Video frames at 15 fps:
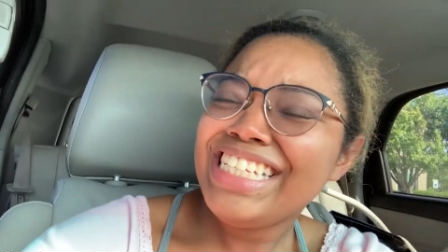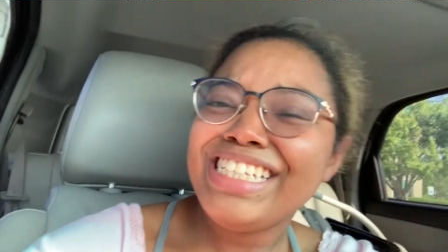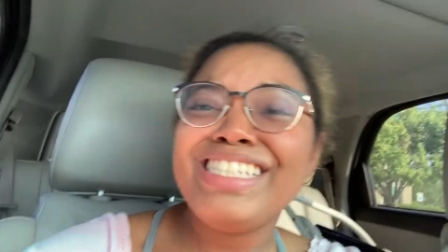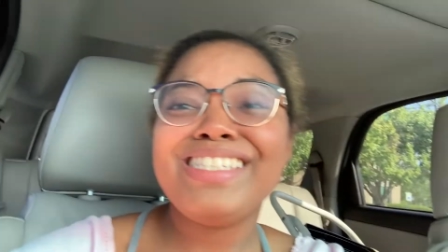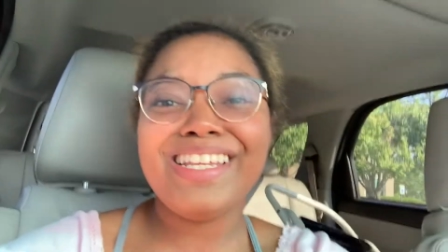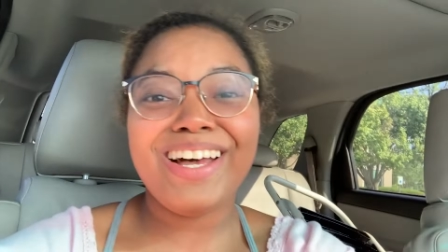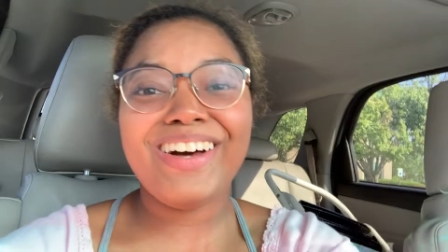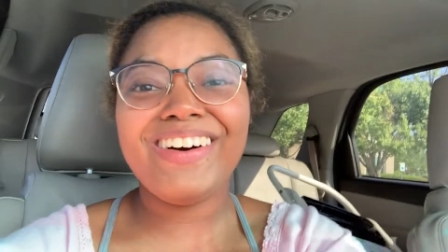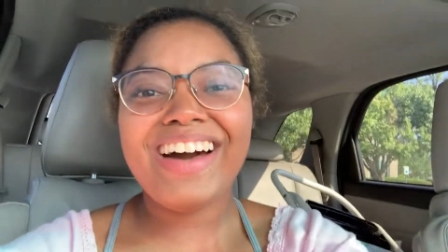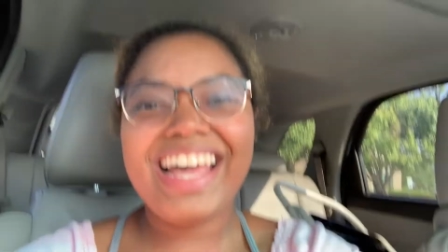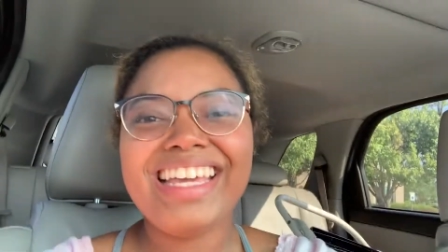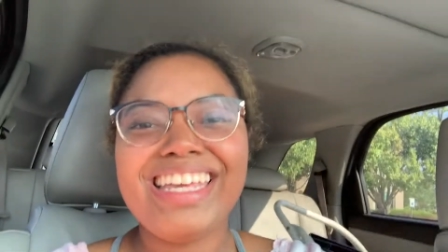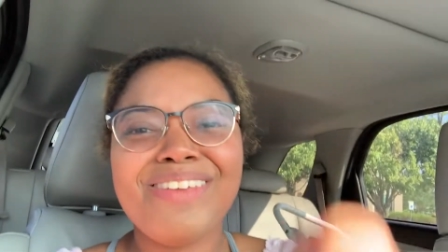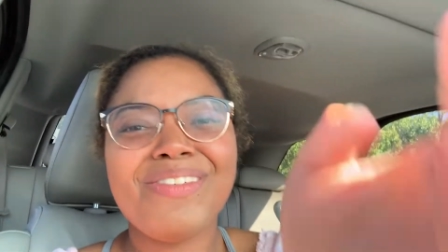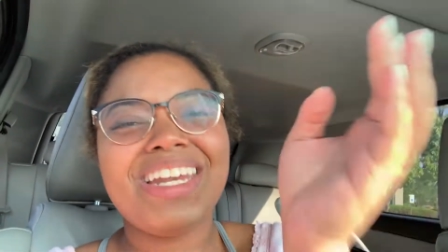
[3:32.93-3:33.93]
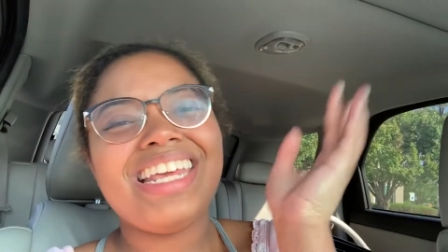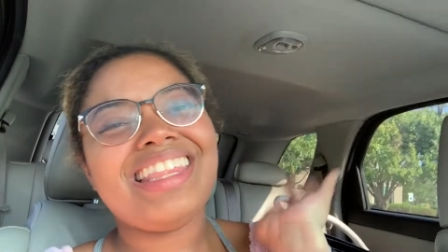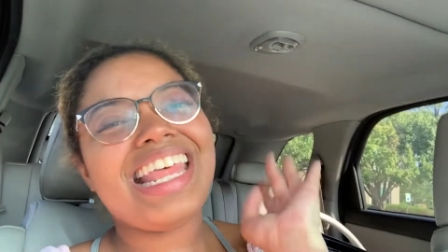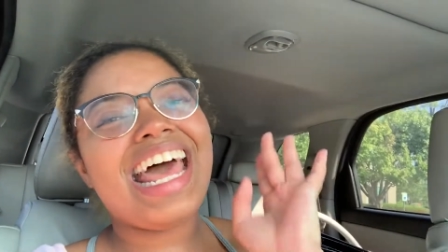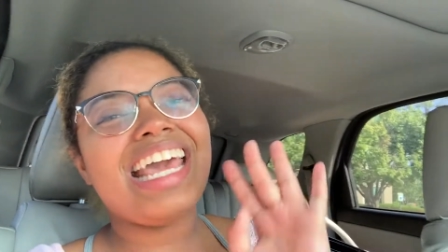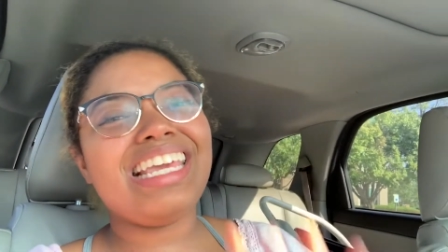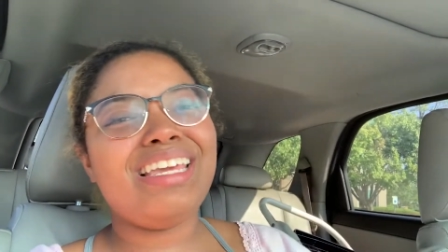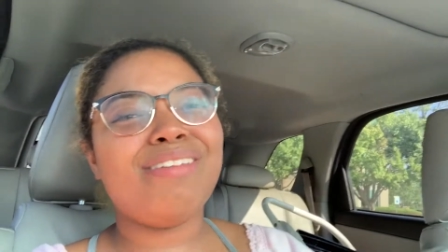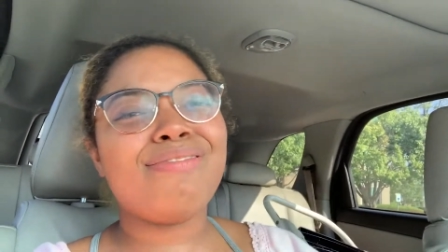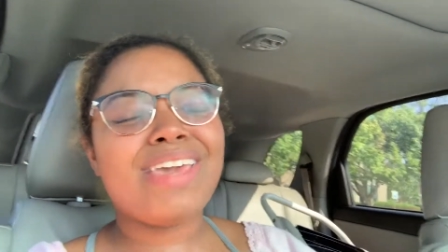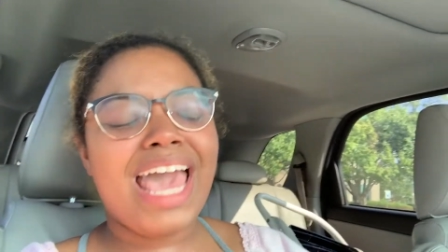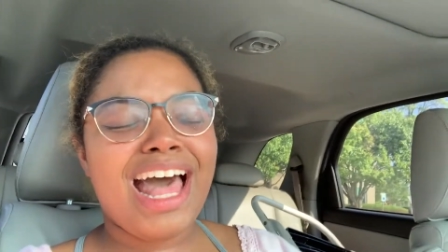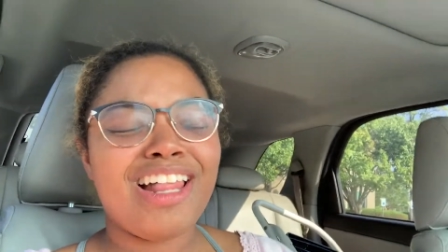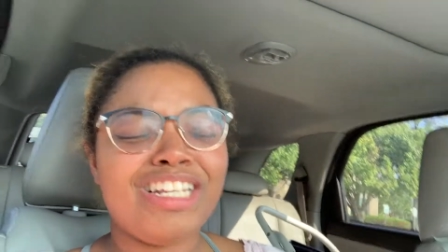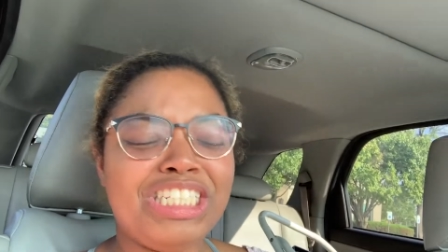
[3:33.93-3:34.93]
so I keep it in that Eve
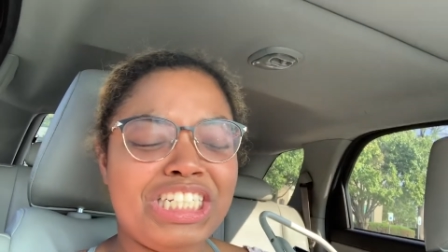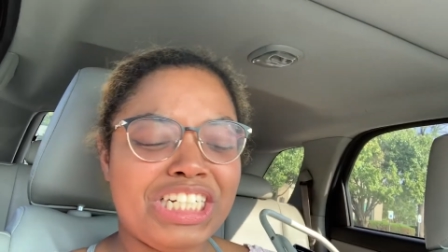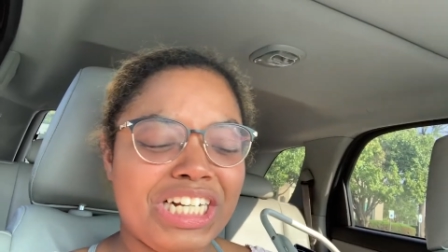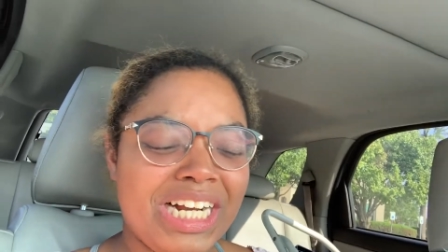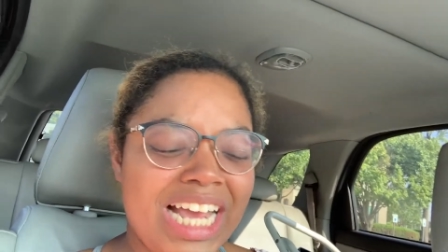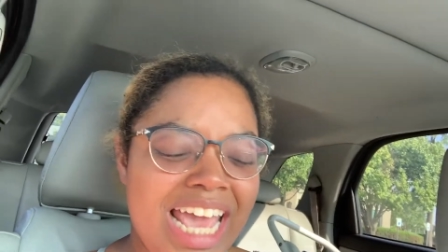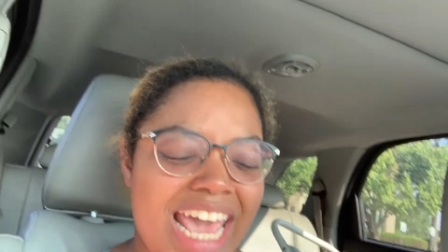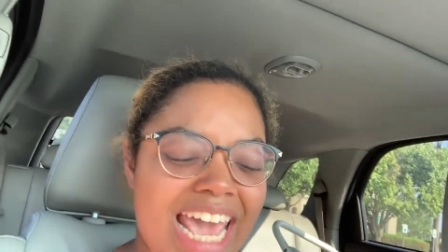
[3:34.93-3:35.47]
calendar